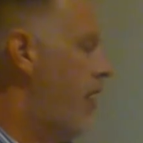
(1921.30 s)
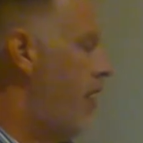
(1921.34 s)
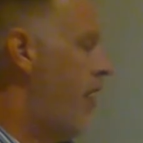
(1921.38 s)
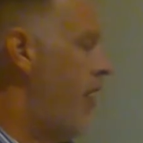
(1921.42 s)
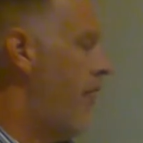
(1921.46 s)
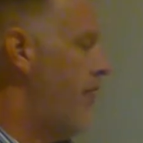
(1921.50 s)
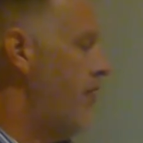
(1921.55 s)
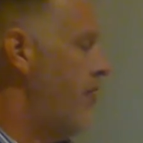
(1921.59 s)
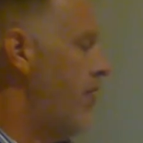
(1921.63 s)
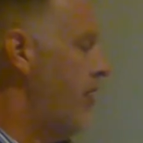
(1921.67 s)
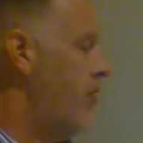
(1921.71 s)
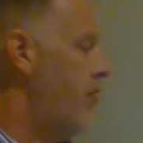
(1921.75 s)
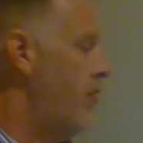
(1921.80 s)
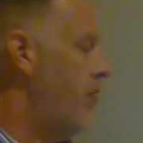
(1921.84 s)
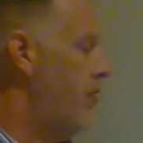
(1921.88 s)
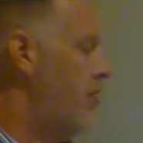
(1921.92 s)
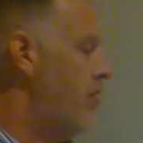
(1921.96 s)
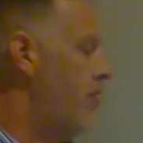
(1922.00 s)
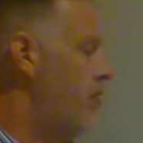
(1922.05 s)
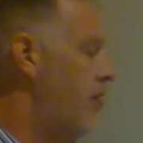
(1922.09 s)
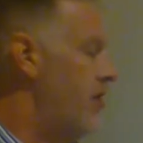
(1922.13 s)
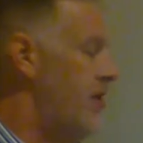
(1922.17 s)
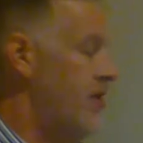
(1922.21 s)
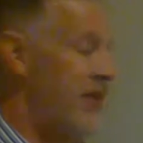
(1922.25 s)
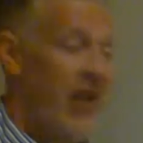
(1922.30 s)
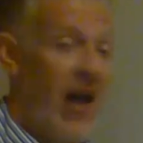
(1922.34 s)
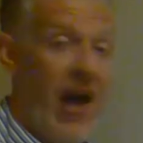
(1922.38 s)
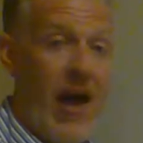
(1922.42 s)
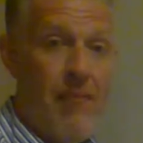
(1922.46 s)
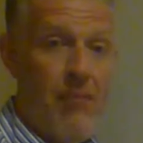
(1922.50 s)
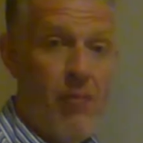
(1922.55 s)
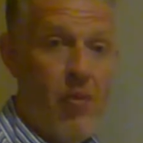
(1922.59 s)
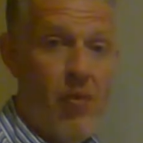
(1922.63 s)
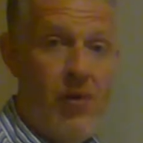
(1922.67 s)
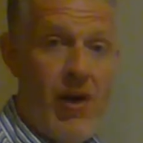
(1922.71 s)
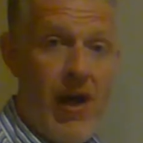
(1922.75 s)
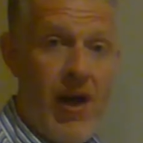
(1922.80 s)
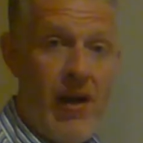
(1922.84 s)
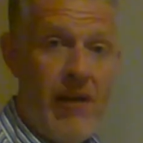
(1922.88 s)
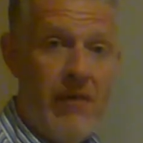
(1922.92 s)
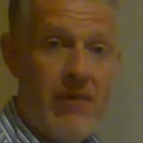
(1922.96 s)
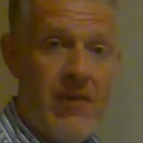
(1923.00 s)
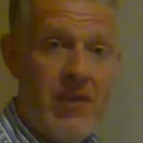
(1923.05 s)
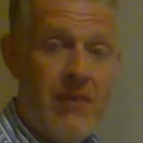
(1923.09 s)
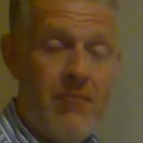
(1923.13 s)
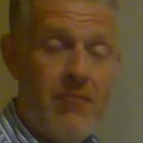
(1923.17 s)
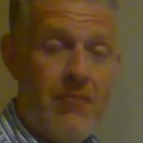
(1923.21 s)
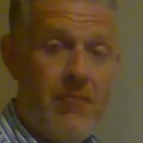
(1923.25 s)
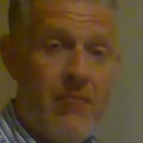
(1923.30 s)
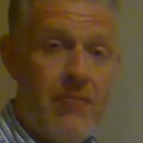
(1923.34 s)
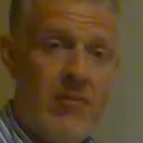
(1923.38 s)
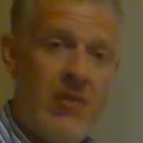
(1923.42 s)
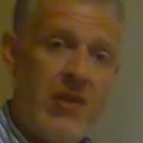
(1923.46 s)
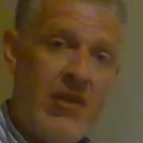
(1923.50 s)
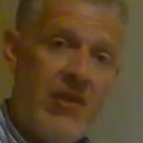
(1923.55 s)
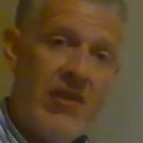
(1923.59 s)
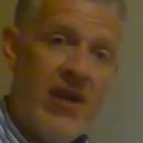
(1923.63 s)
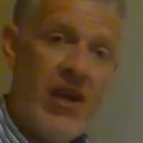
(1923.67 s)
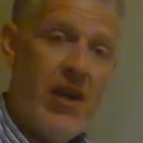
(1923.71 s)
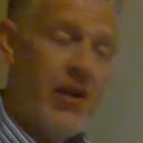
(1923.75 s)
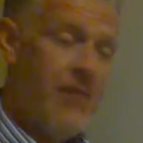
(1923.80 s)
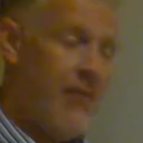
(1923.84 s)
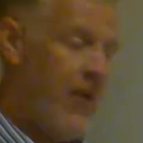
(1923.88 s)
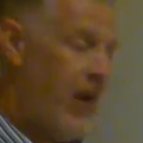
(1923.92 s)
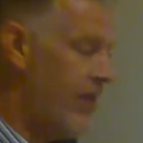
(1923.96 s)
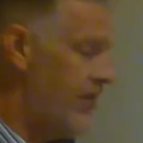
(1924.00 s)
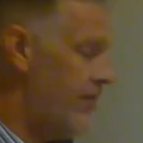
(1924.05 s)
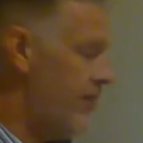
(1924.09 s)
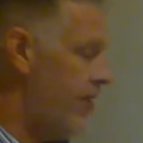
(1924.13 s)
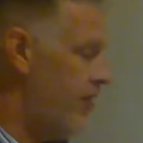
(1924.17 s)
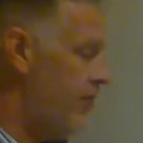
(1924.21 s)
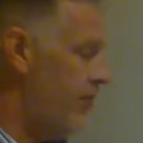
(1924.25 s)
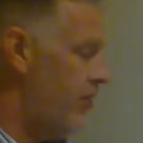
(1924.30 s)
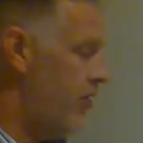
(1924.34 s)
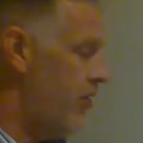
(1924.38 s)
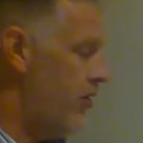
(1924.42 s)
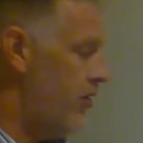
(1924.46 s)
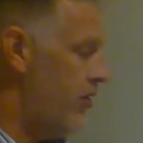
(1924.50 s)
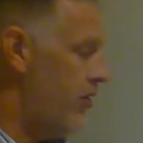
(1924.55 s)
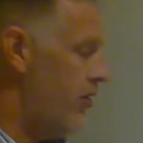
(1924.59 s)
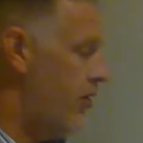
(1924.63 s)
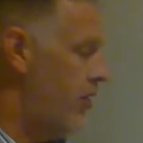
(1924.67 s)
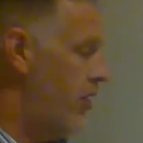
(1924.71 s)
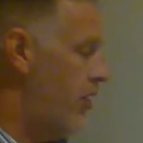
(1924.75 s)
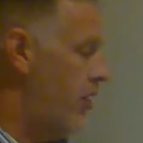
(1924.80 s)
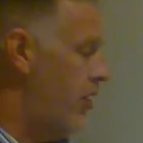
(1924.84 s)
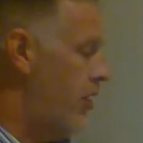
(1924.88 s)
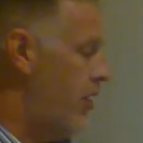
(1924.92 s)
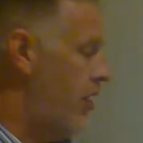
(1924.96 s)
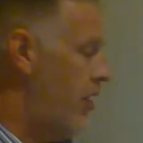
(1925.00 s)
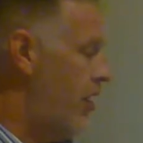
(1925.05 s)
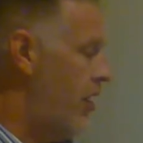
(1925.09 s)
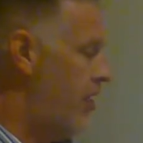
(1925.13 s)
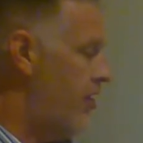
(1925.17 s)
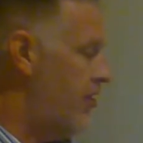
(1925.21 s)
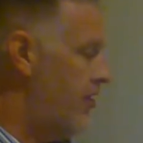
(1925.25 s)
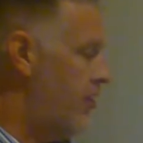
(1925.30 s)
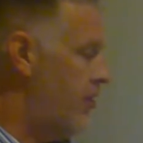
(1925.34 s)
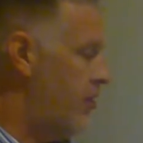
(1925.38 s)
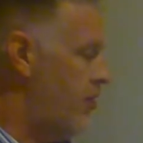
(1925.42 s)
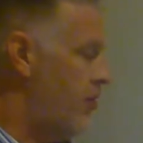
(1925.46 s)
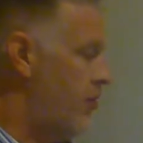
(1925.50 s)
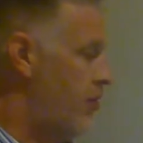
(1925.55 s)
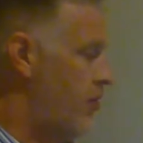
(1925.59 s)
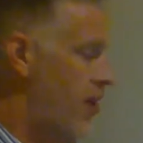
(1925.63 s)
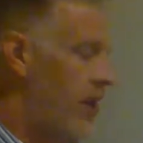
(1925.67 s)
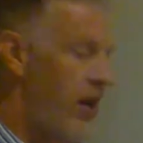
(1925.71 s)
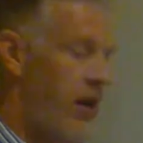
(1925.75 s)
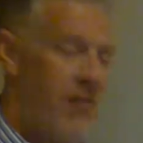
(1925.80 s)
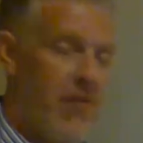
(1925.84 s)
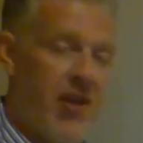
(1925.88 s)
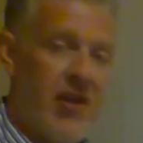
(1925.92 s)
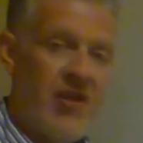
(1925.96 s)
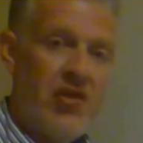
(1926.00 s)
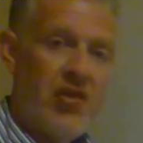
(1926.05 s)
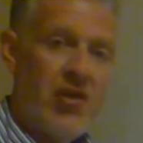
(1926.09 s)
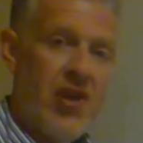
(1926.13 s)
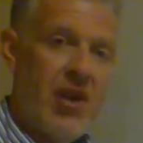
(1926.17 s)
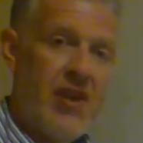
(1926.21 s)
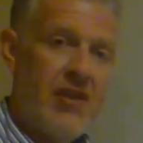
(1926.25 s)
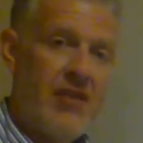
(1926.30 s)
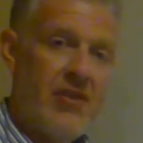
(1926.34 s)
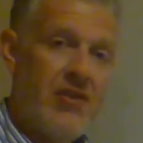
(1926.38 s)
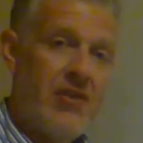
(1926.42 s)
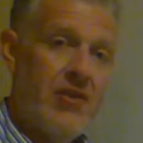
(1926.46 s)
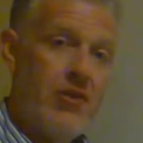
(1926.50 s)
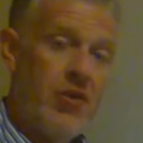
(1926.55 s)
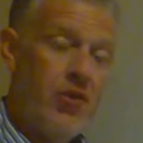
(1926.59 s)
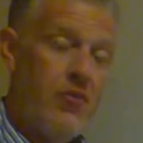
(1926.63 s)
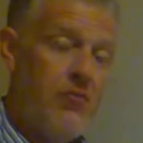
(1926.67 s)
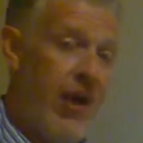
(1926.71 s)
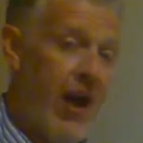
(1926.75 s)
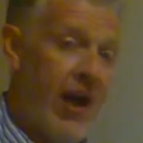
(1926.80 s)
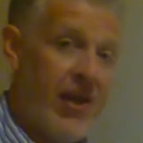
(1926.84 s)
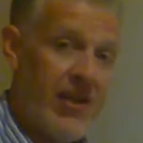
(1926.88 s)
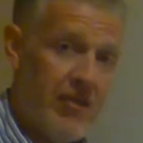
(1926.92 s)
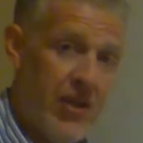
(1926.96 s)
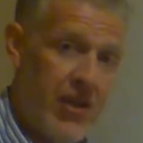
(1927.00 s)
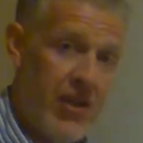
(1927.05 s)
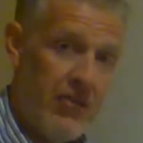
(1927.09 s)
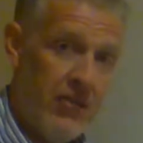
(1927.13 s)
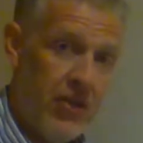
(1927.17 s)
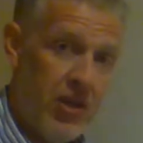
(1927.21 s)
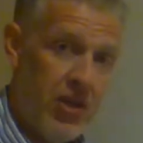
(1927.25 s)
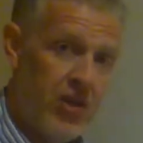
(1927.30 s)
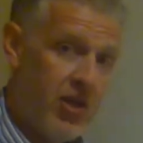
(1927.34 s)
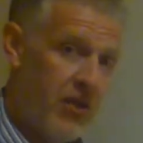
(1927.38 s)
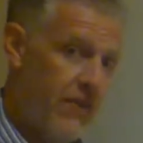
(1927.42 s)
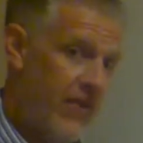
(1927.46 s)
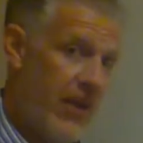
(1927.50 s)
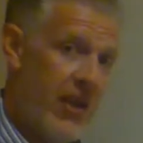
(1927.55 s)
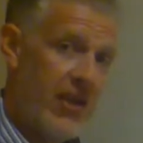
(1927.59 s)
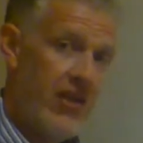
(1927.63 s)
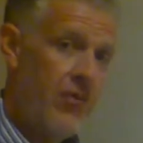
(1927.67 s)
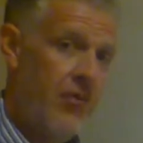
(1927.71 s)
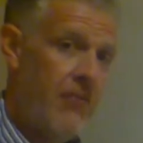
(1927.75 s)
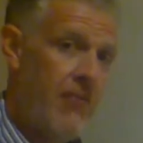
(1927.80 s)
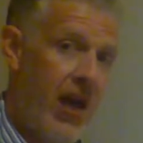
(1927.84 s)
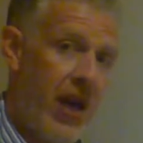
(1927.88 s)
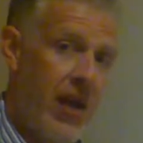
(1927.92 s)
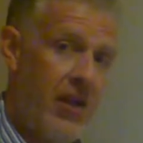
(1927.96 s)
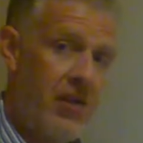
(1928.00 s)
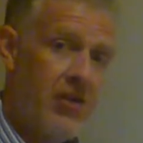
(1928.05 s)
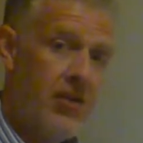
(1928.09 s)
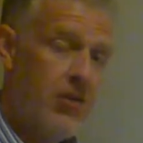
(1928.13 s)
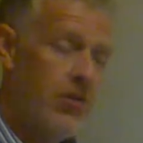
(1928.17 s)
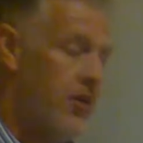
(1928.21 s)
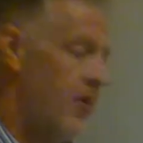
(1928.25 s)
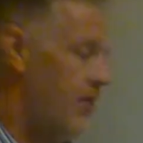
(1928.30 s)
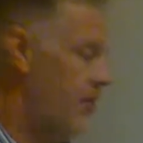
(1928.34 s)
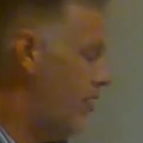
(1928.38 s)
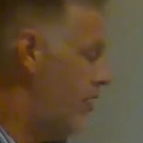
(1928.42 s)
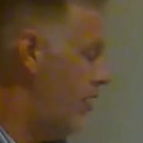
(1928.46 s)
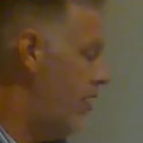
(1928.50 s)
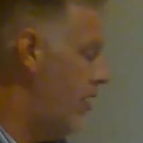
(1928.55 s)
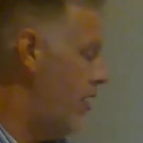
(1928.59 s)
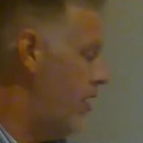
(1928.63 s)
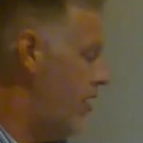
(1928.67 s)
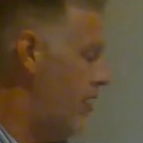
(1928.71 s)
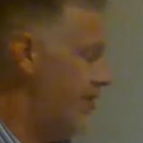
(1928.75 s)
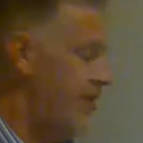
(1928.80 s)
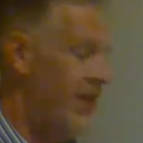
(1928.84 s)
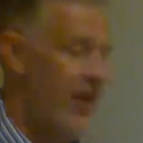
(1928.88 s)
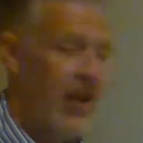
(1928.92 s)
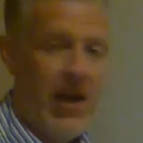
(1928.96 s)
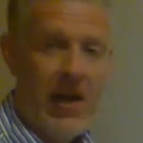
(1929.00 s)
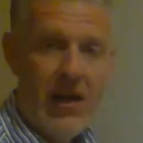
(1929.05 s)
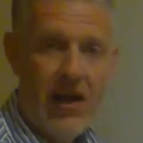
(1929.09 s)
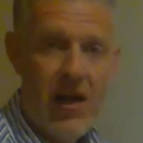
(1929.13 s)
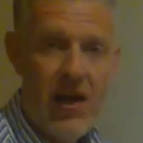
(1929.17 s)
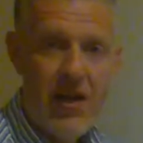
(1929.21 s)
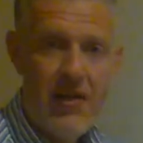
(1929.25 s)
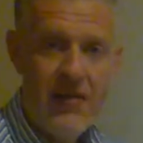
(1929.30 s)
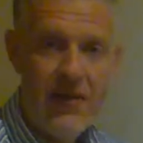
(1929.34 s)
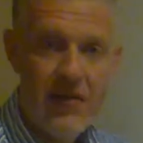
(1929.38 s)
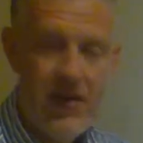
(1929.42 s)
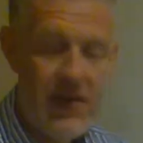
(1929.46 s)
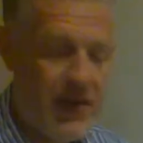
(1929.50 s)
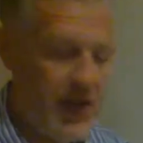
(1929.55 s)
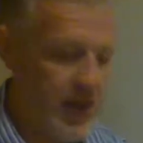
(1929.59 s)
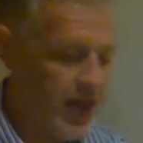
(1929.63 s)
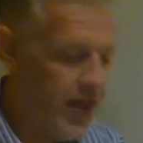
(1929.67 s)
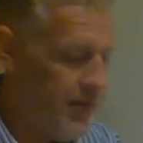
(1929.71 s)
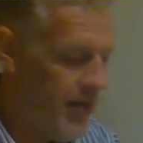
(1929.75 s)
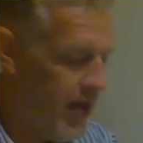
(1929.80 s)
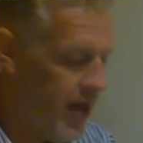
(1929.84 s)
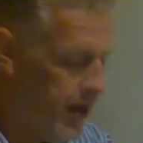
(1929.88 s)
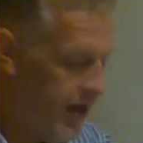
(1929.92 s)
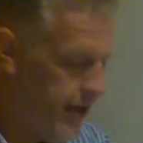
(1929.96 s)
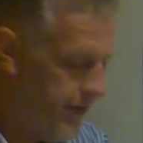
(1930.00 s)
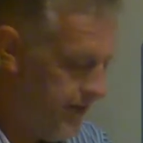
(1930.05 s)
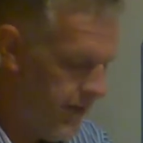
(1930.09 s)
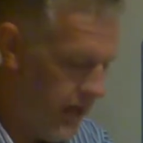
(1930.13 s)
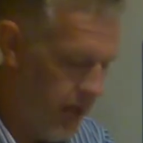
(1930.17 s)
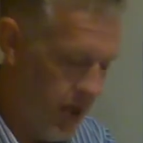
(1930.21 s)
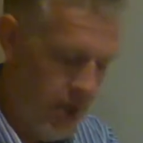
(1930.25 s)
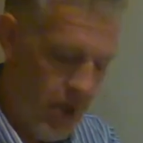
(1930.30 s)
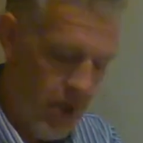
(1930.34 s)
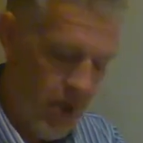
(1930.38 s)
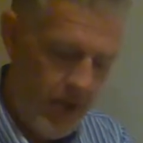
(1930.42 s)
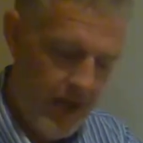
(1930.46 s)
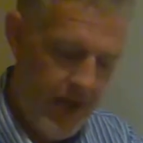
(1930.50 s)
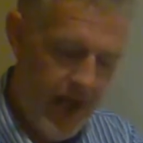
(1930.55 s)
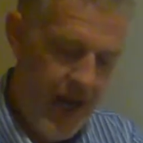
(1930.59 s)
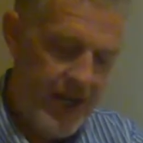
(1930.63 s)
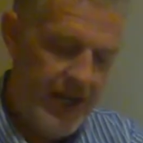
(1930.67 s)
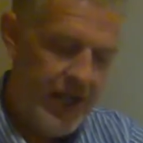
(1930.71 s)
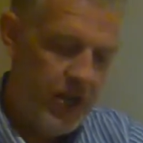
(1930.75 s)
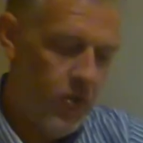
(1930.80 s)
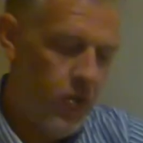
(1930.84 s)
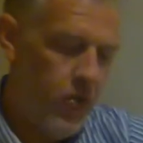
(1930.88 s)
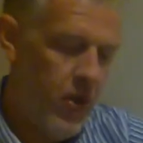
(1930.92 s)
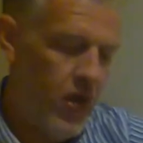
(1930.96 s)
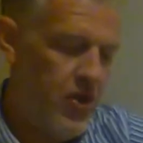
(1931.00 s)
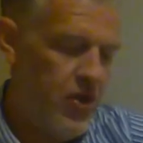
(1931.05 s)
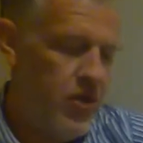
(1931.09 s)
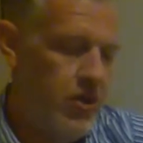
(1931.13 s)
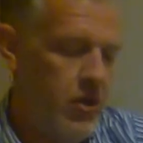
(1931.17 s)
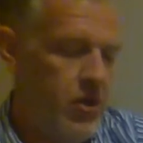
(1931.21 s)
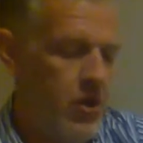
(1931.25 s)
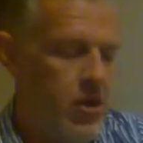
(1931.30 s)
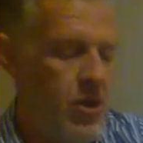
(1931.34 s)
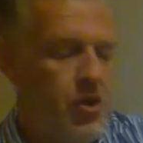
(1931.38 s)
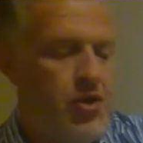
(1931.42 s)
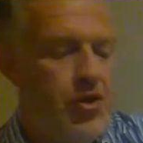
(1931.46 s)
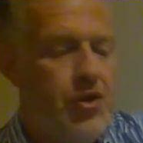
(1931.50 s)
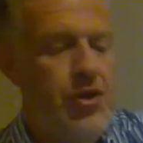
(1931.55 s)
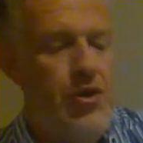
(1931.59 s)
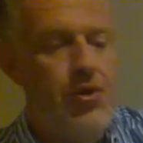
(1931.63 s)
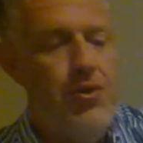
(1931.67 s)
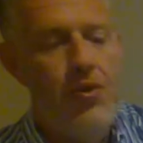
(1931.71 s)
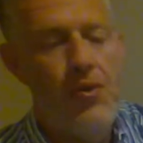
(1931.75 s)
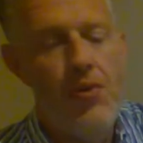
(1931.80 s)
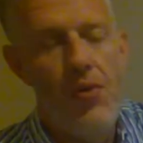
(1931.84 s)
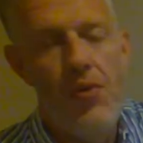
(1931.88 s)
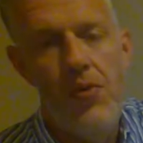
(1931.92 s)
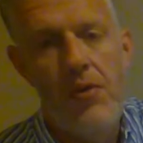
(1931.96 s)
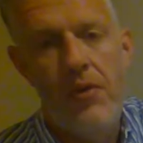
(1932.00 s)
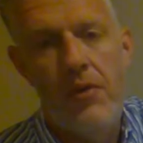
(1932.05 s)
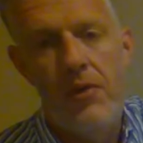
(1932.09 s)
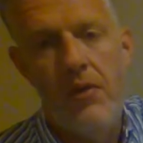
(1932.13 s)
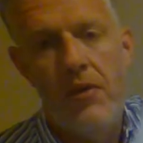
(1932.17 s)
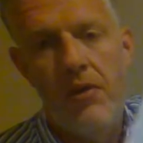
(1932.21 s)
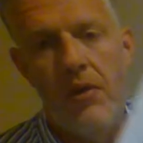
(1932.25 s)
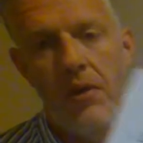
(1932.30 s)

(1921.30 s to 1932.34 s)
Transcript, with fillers: everything we do is not born out of this desire to maximize pleasure? And is it true that our best chances to maximize pleasure, if that's what matters to us, is to not constantly think about it? That's question two.